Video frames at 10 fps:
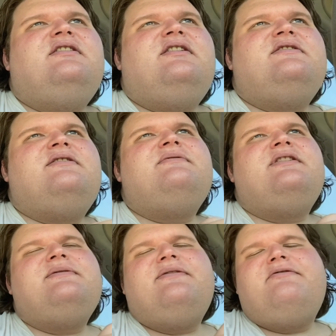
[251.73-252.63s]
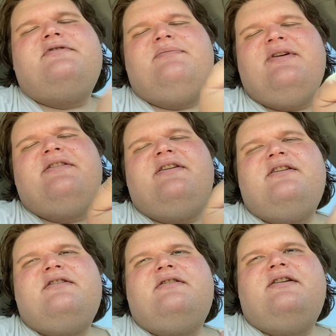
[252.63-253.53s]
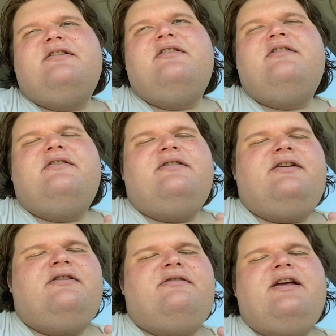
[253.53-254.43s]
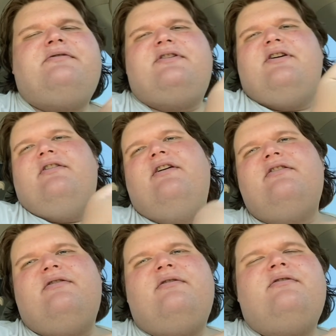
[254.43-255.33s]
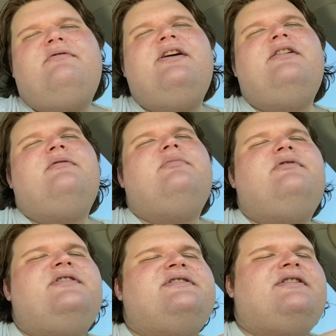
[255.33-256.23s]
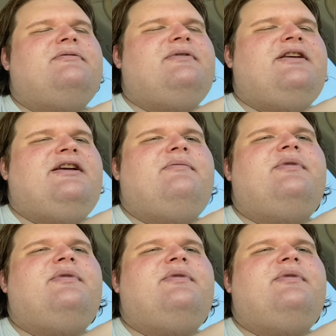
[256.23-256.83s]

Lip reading: And sometimes, if it was a big theater, he'd call them, you know, they would call other regular employees to clean.